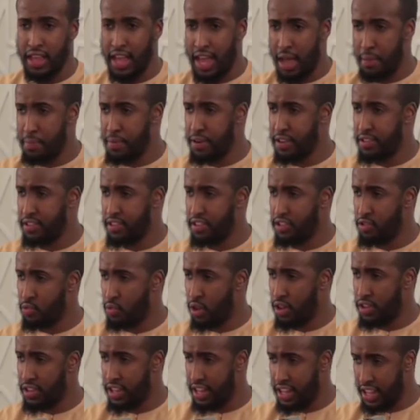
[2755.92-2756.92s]
Happiness in this
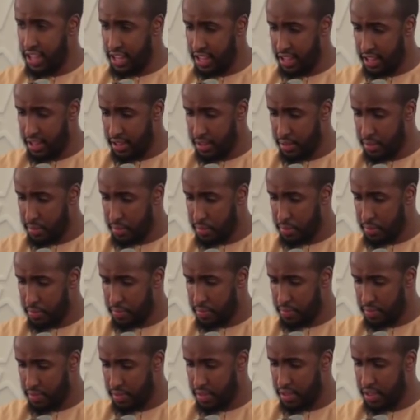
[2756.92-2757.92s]
world and
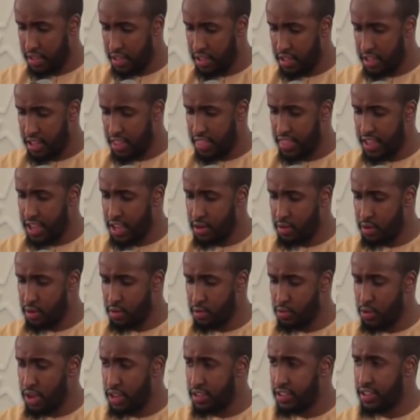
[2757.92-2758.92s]
the third
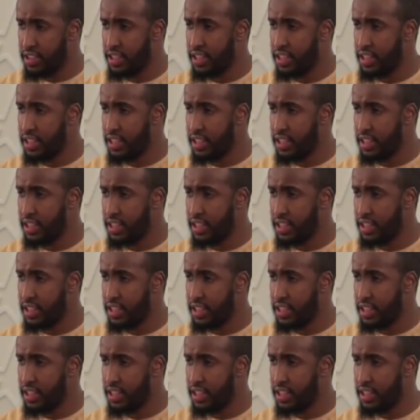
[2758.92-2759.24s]
one was what?